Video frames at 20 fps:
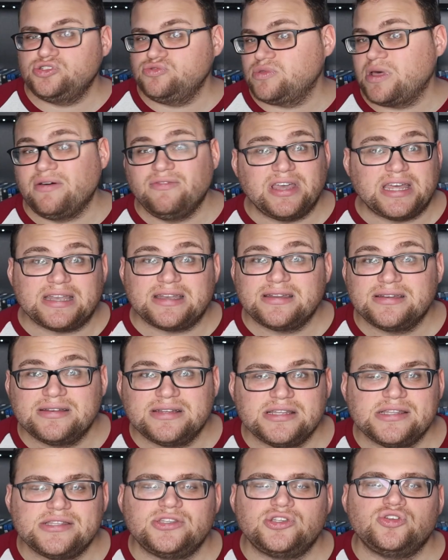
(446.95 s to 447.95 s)
you love it?
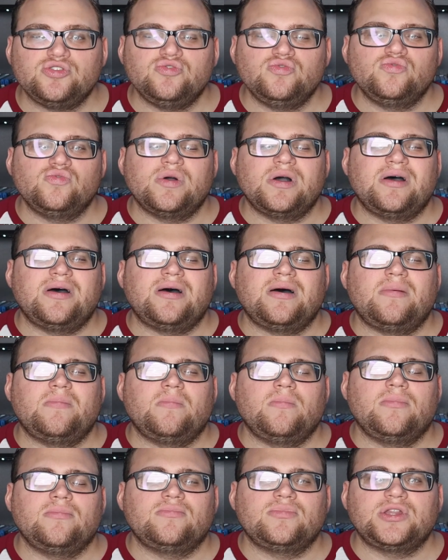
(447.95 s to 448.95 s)
Did
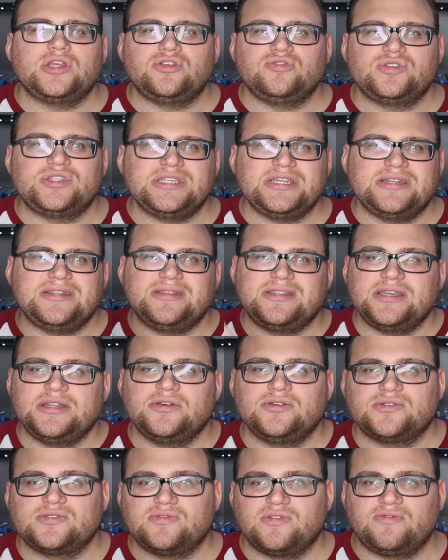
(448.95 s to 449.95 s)
you see it in
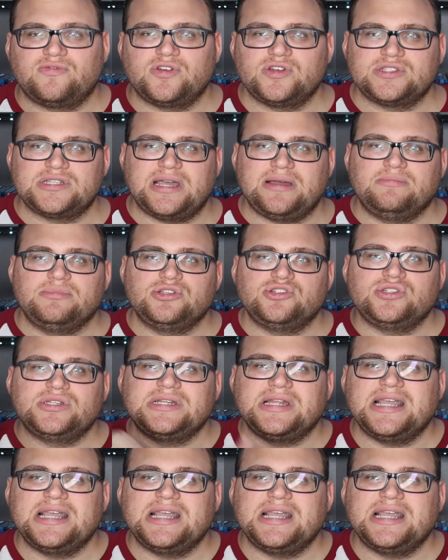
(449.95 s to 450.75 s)
theaters for the first time? Did you see it